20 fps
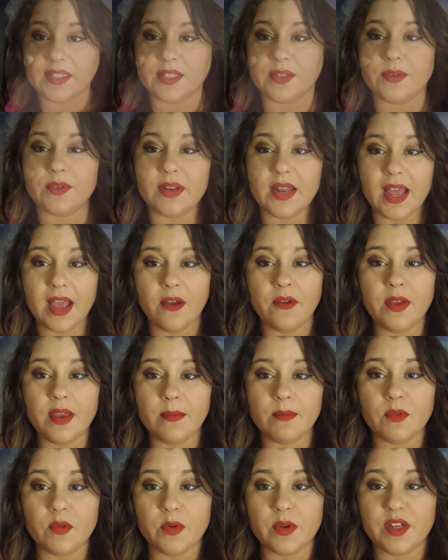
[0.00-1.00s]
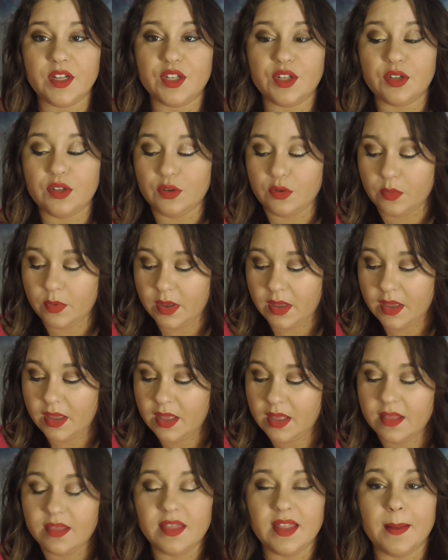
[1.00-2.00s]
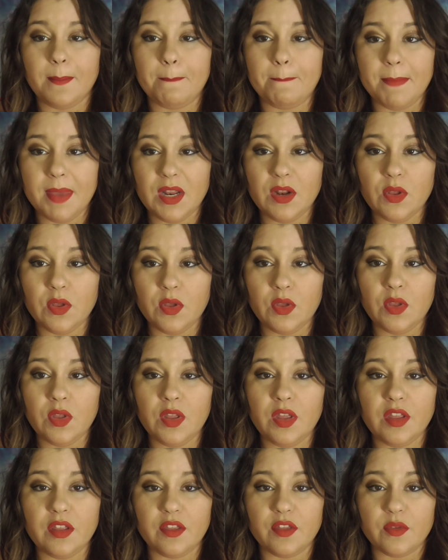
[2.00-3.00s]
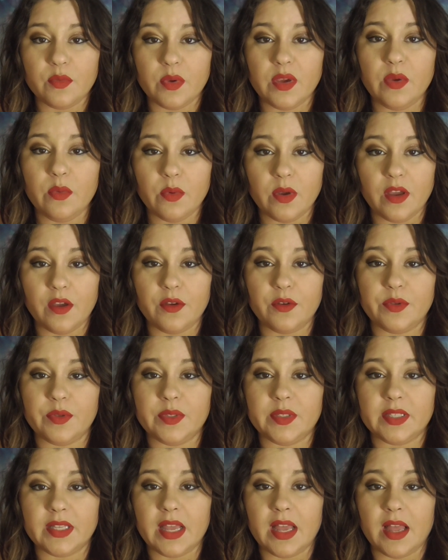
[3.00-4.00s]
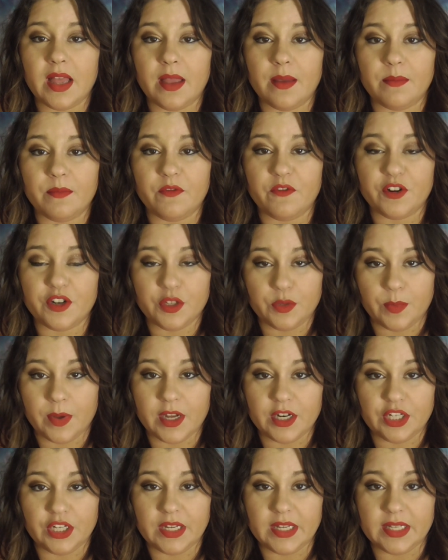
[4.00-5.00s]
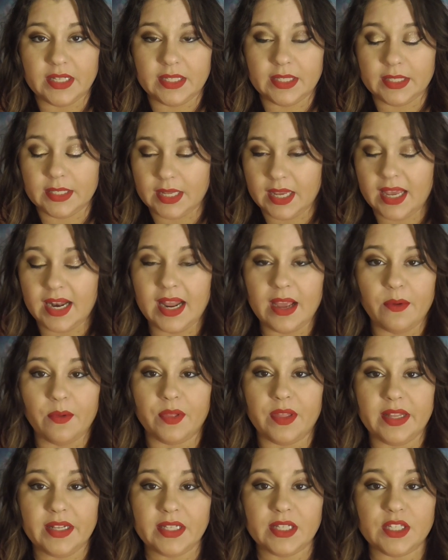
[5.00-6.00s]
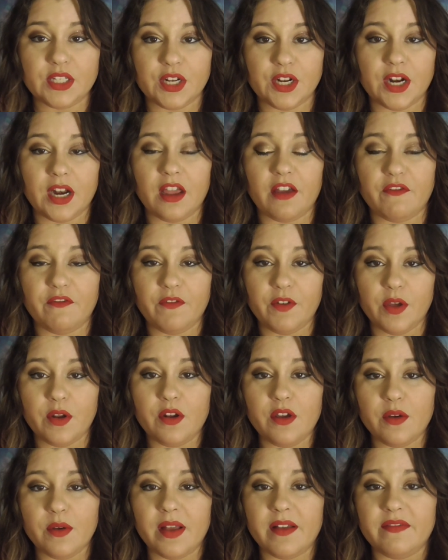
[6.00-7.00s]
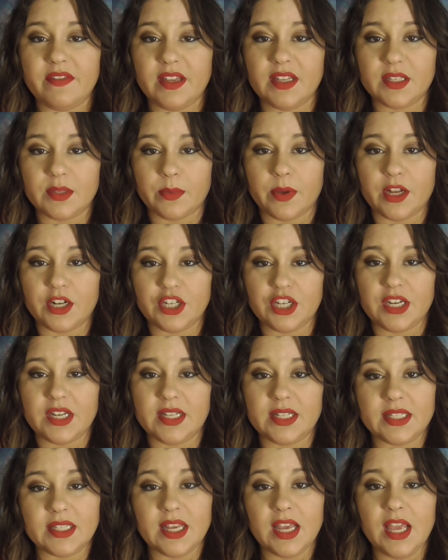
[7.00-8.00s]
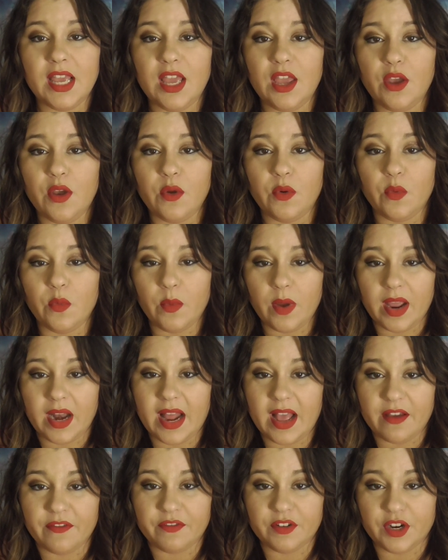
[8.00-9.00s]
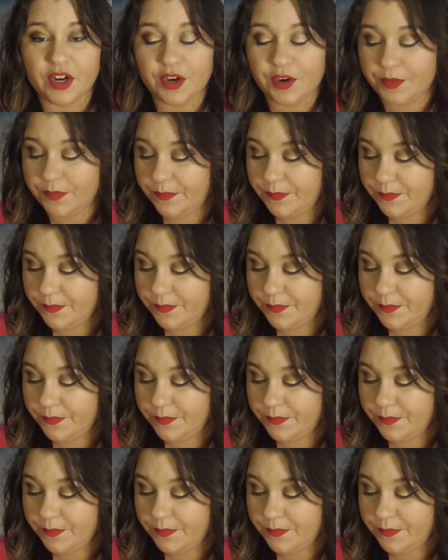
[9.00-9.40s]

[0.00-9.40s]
so now I'm going to do the middle 3 rows for swatches, and I will insert a photo of these swatches right after.